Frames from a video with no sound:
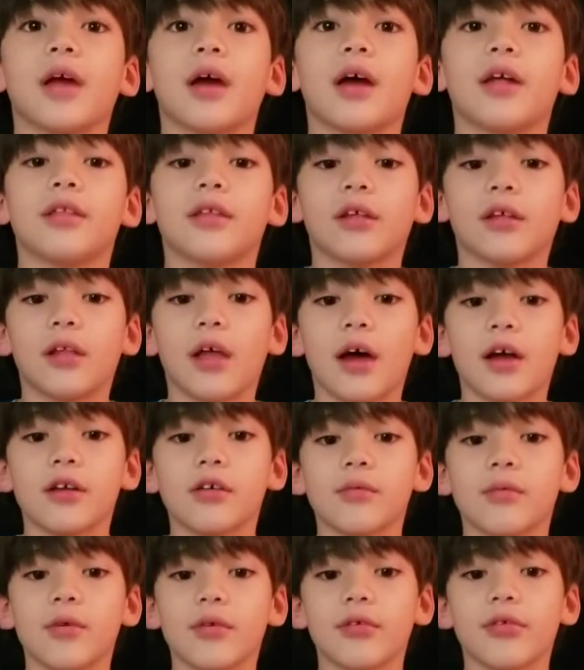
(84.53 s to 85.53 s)
And the
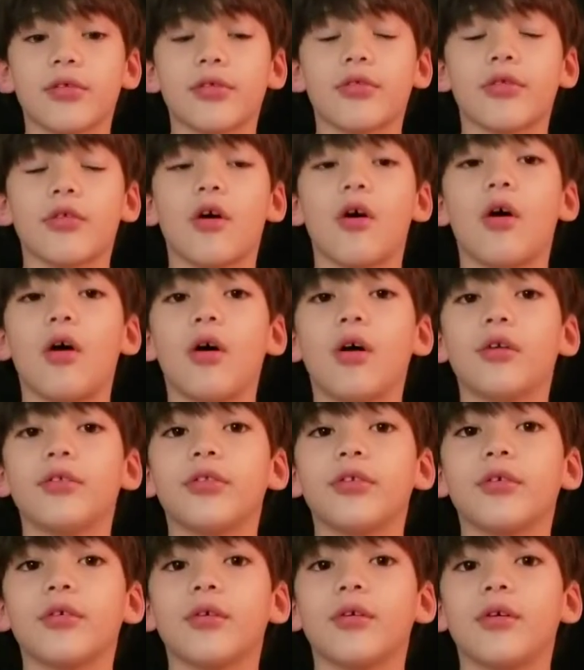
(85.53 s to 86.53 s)
lighter was on
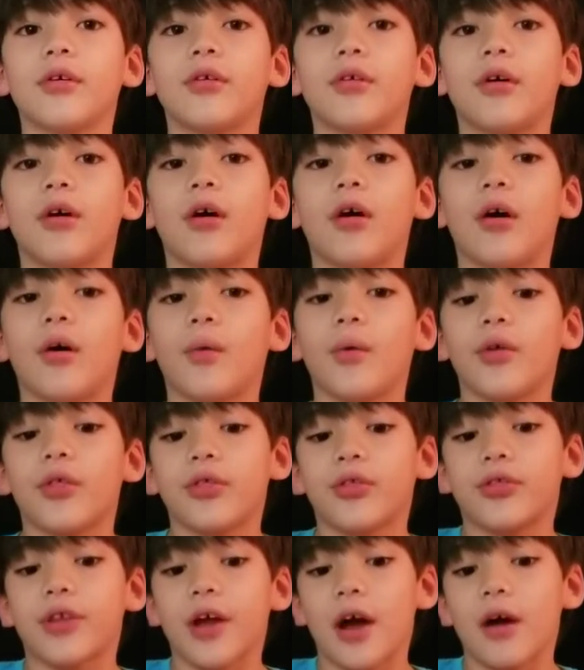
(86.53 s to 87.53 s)
the
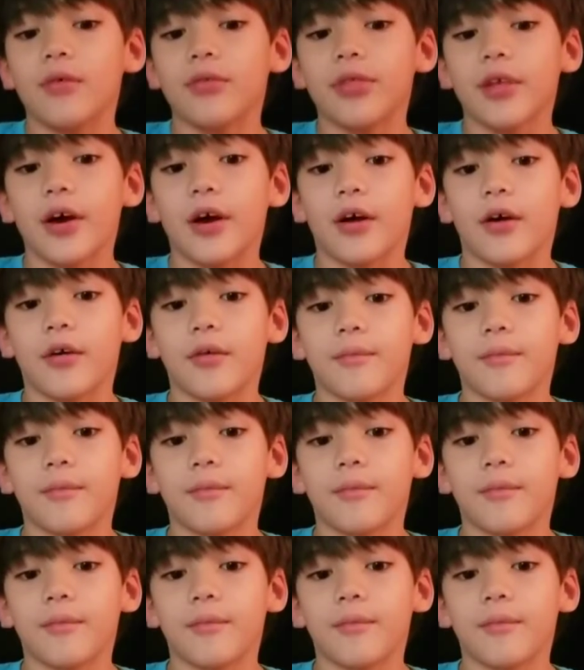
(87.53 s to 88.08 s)
was down there